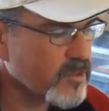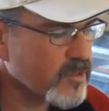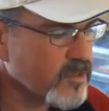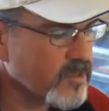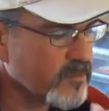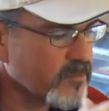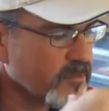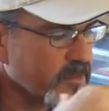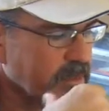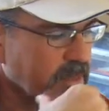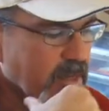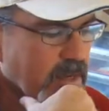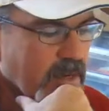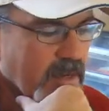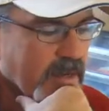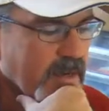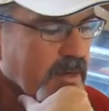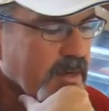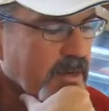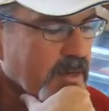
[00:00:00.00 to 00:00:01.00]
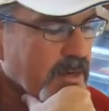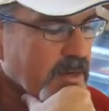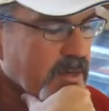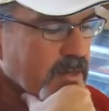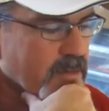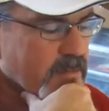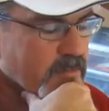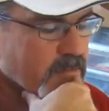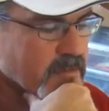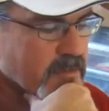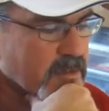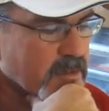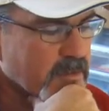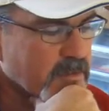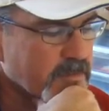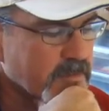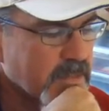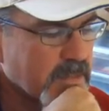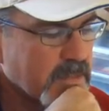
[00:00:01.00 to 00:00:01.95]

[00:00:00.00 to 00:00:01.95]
That you get like 100 of them for